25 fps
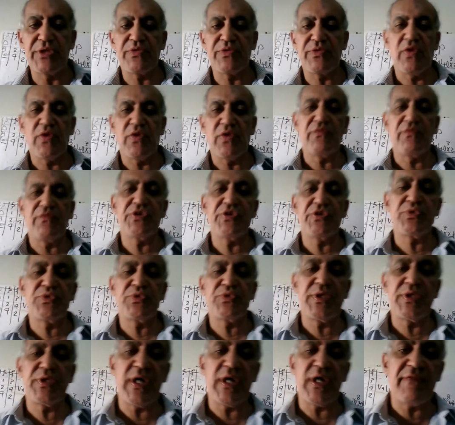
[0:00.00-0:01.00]
of which we
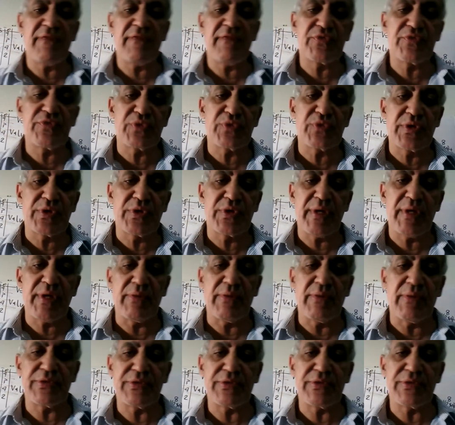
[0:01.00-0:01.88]
have to talk about.